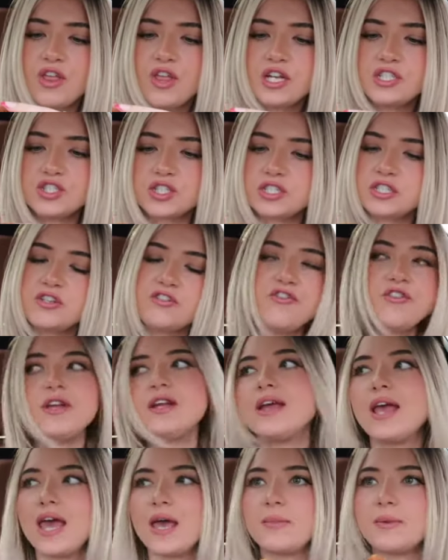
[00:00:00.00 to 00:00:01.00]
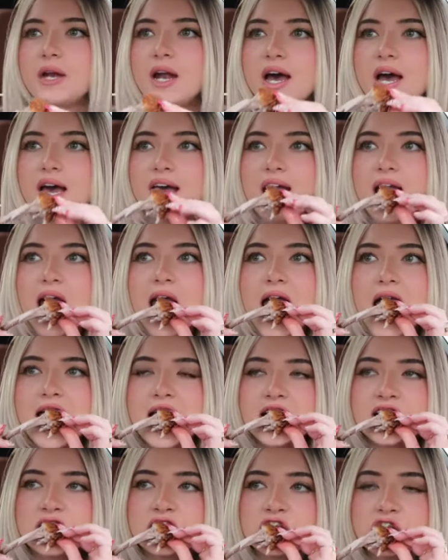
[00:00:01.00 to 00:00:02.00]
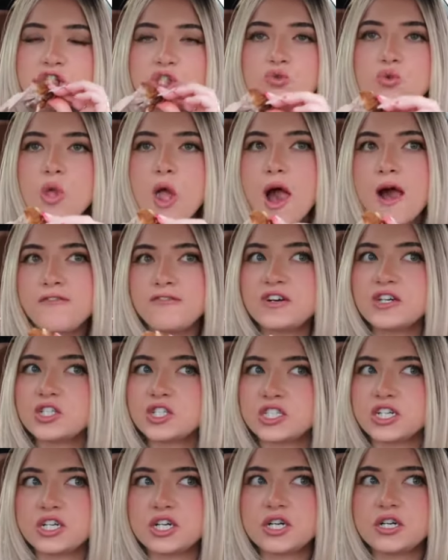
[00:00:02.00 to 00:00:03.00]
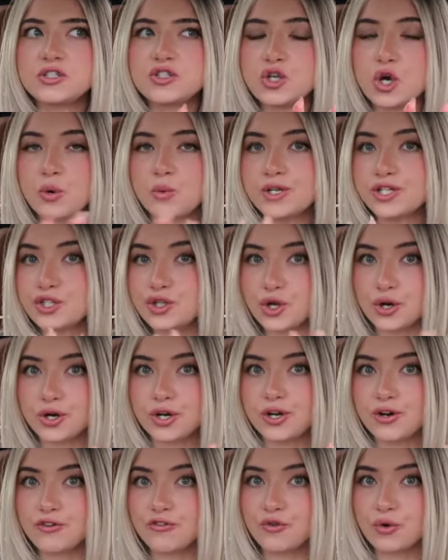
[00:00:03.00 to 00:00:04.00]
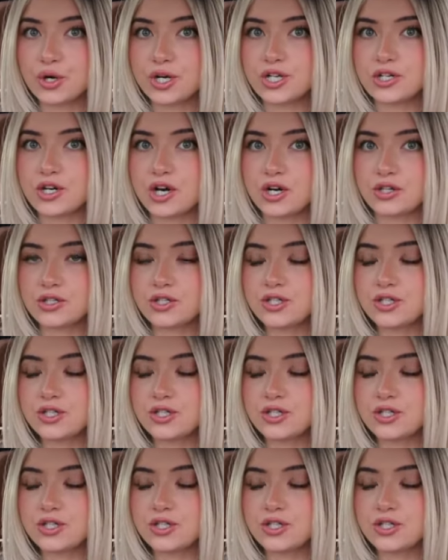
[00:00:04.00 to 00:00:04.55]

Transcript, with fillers: I feel like just to feed Gabe and I, for dinner it's always 30 to 40